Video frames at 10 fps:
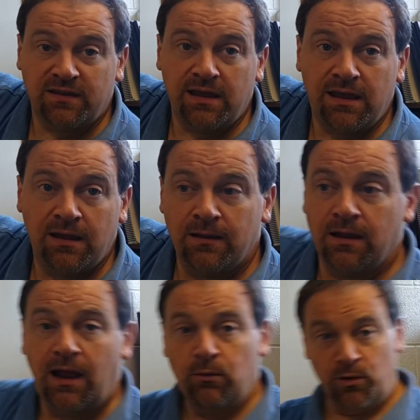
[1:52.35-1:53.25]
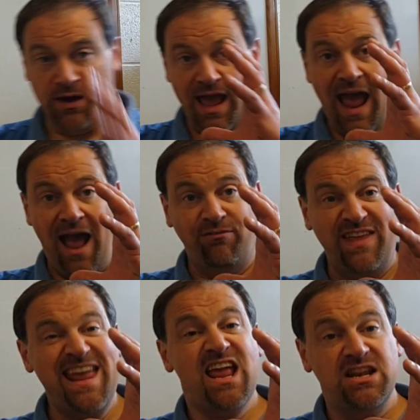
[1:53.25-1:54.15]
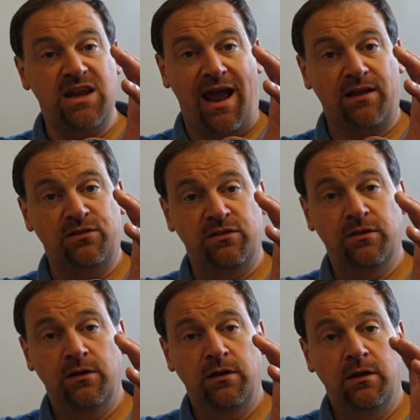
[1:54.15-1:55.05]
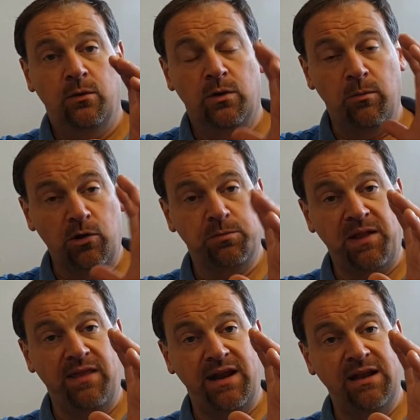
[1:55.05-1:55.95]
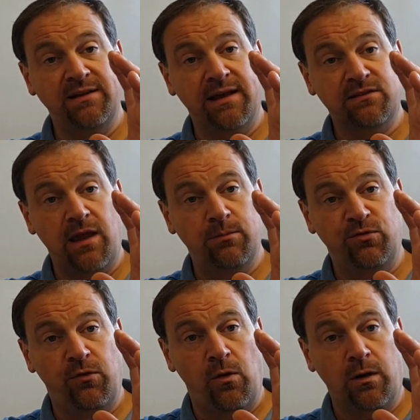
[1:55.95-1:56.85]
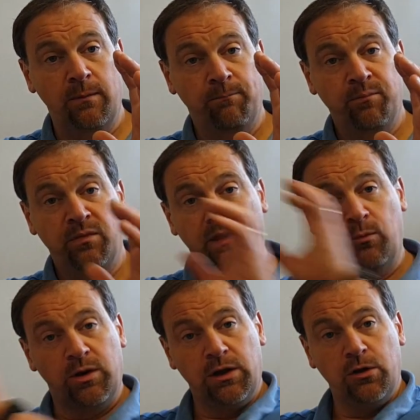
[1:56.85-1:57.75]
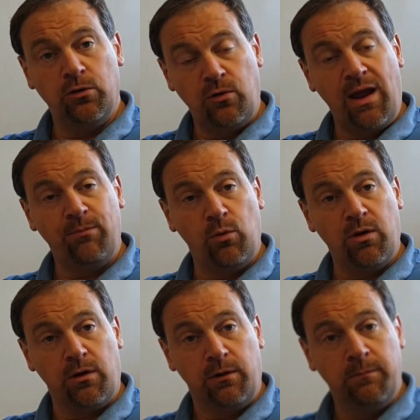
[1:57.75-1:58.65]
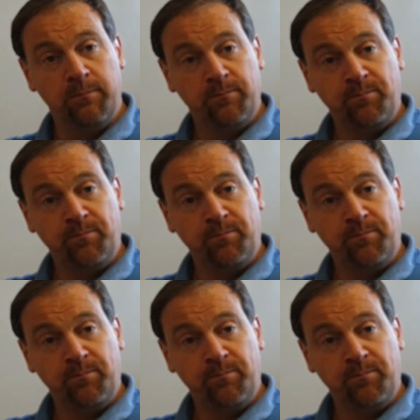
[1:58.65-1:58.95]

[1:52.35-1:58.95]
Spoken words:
C, and we're going to have the index. We're going to multiply that index times 4, then we're going to go grab the word.